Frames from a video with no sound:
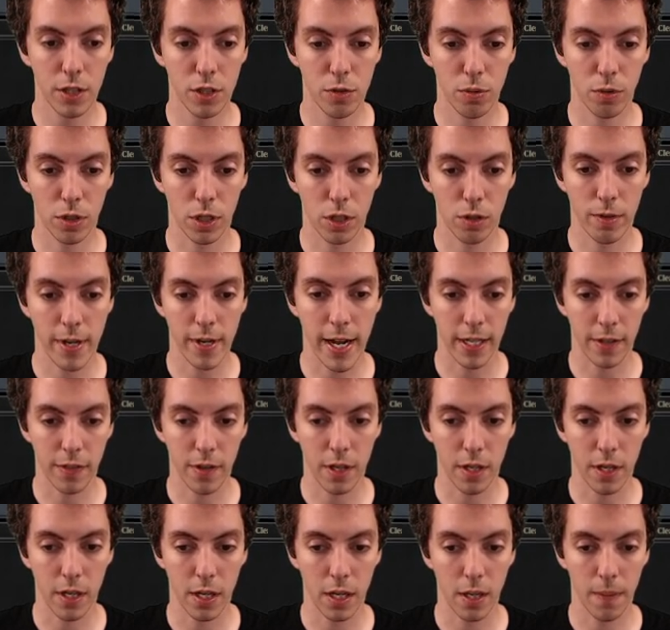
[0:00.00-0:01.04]
So we're going to crack
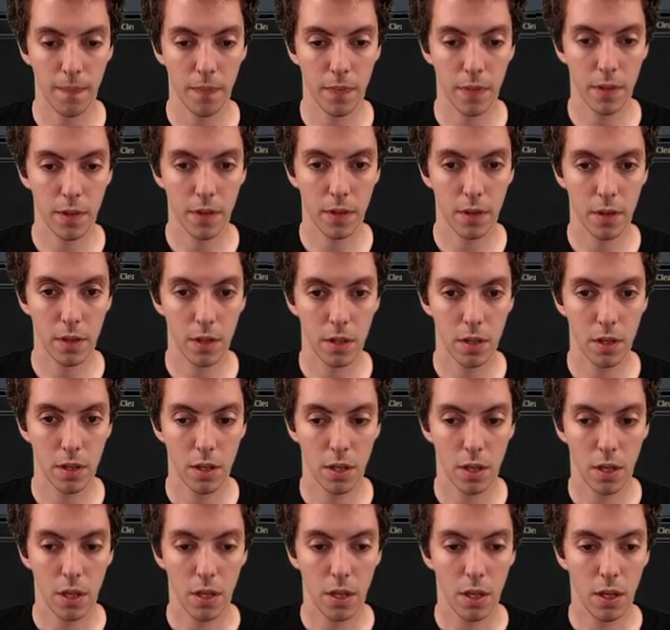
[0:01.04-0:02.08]
the uh,
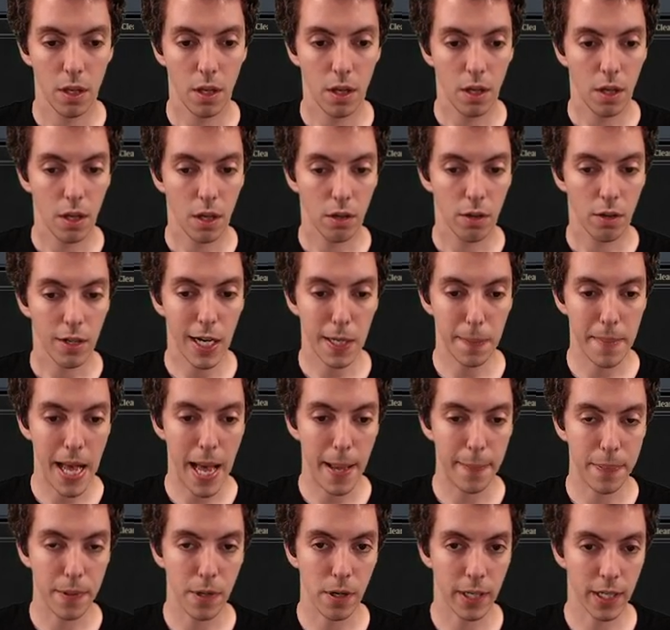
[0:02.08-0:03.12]
crack
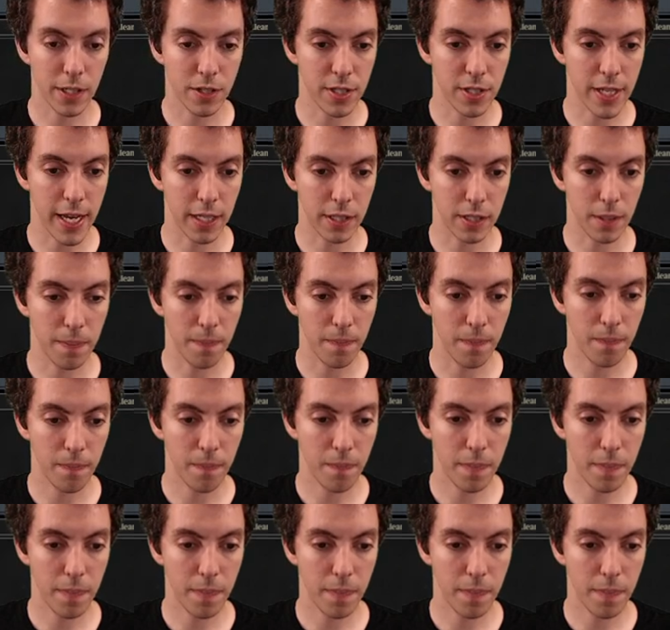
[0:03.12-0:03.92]
map here, get Sanctum.